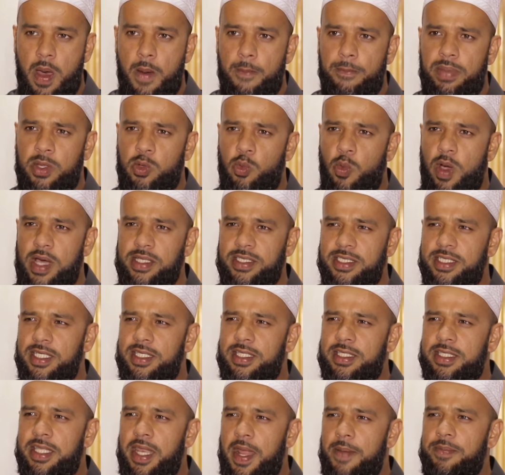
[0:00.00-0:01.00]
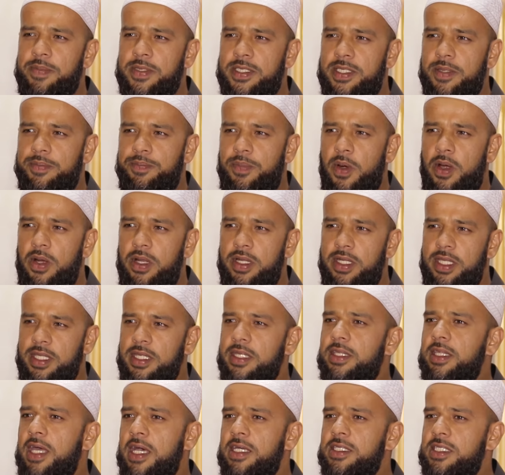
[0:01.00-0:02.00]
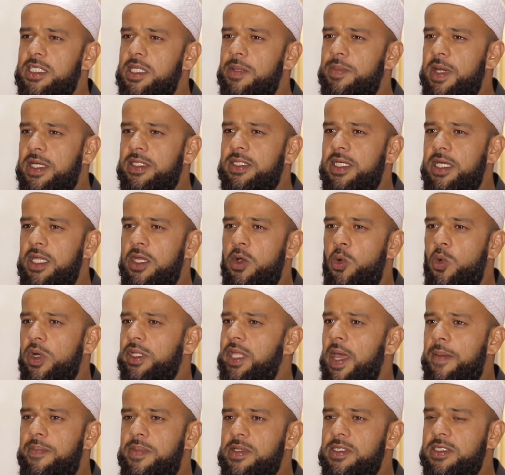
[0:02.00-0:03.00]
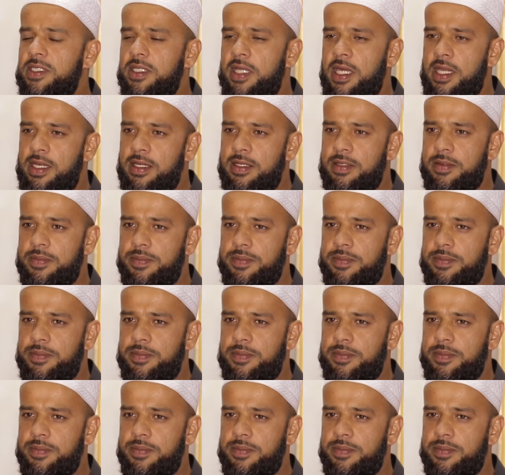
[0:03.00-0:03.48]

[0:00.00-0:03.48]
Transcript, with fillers: But once it traps the pollen, the dust, and the bacteria, what happens then?